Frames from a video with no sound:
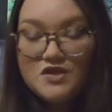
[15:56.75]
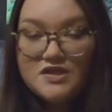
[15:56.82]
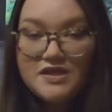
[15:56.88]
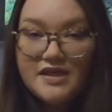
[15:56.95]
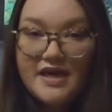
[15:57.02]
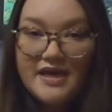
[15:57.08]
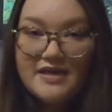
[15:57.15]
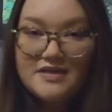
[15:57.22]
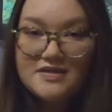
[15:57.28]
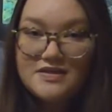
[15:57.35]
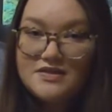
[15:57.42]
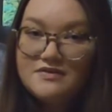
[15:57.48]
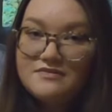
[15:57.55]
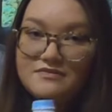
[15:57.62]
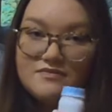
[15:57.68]
just in
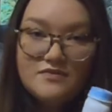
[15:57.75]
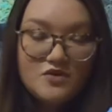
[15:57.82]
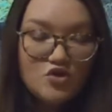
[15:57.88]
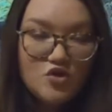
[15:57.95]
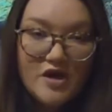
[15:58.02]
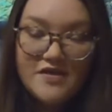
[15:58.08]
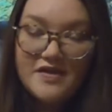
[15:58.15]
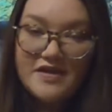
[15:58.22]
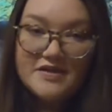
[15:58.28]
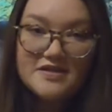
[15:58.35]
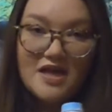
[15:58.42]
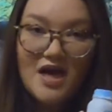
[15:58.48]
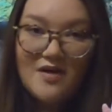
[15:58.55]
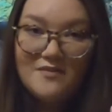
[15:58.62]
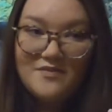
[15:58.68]
case dry
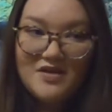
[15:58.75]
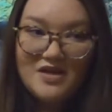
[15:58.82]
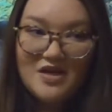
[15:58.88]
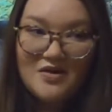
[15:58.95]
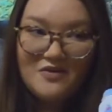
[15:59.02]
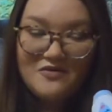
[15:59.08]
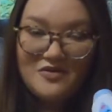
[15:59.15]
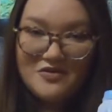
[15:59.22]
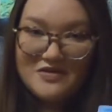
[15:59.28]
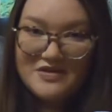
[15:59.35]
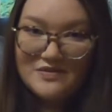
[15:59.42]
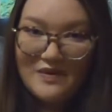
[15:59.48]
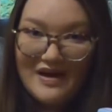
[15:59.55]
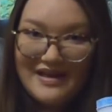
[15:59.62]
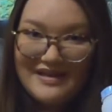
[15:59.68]
things up. You know, if you're
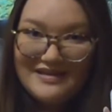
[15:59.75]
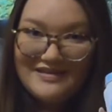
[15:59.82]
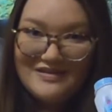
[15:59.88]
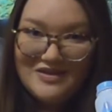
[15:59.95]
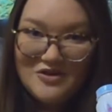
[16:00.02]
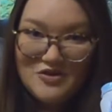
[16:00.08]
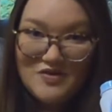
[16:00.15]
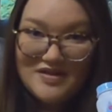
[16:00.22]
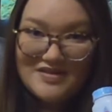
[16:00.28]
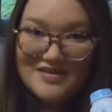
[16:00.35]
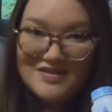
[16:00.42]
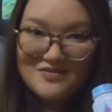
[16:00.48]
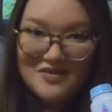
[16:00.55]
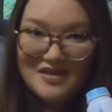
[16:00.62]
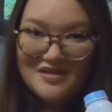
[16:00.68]
sweaty, your dress
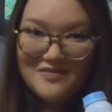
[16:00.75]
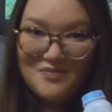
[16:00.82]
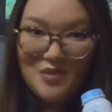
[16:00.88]
is really